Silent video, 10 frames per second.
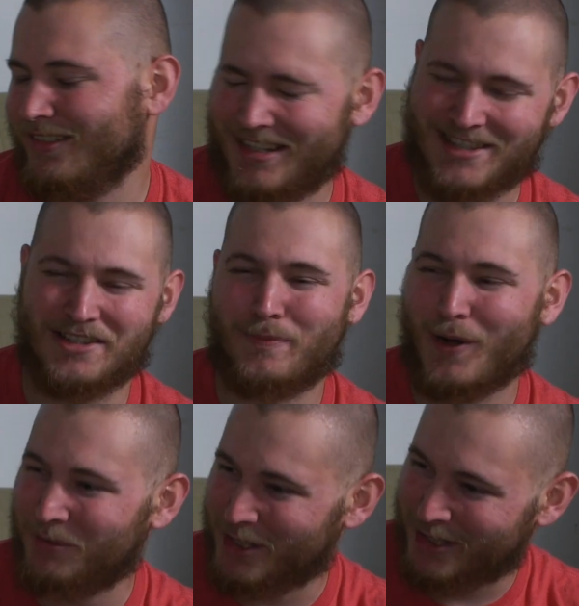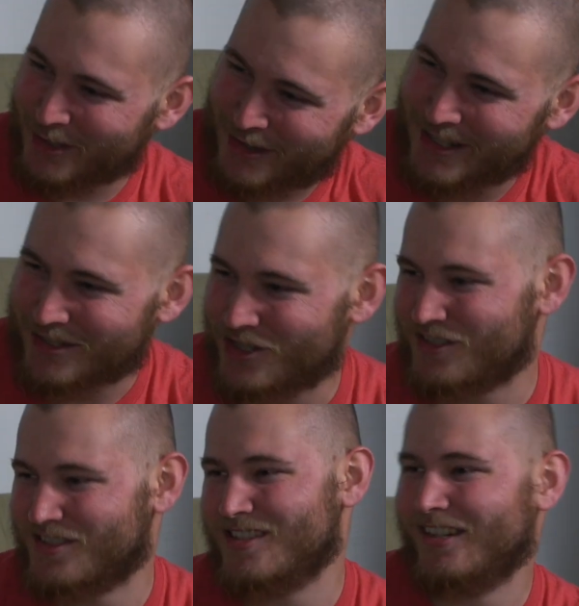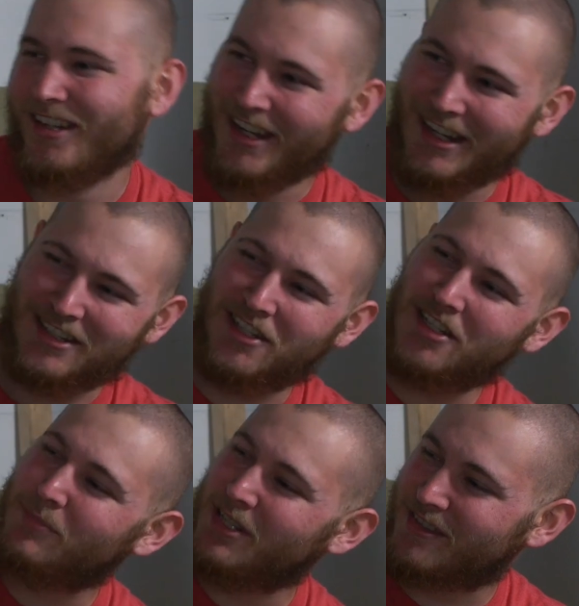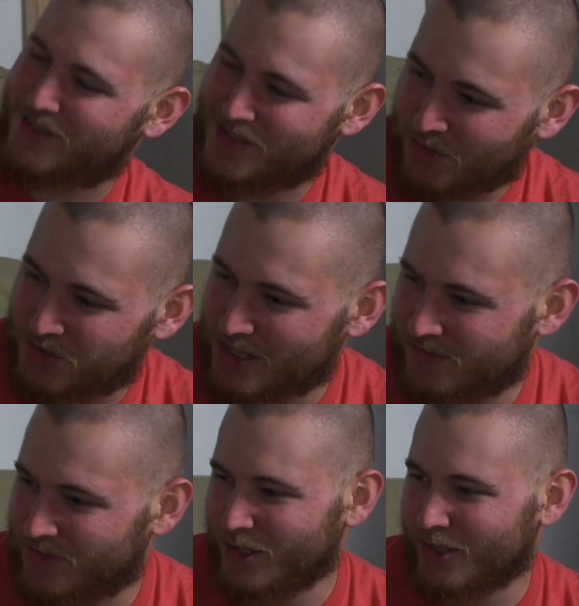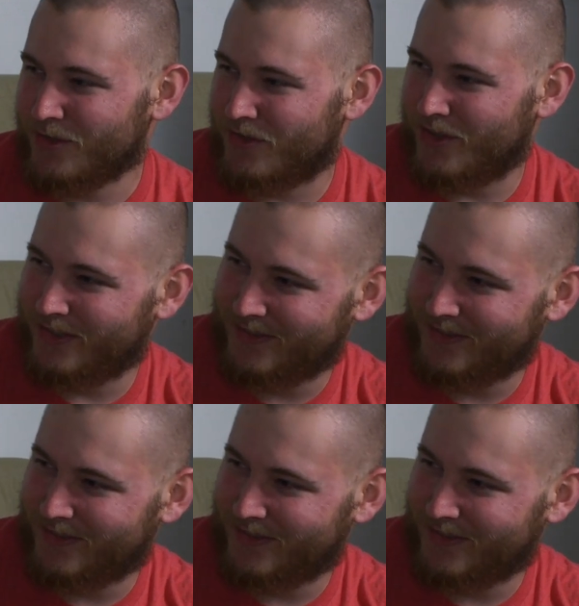I guess it's probably a good thing Jesus said, Ye be the salty of the earth.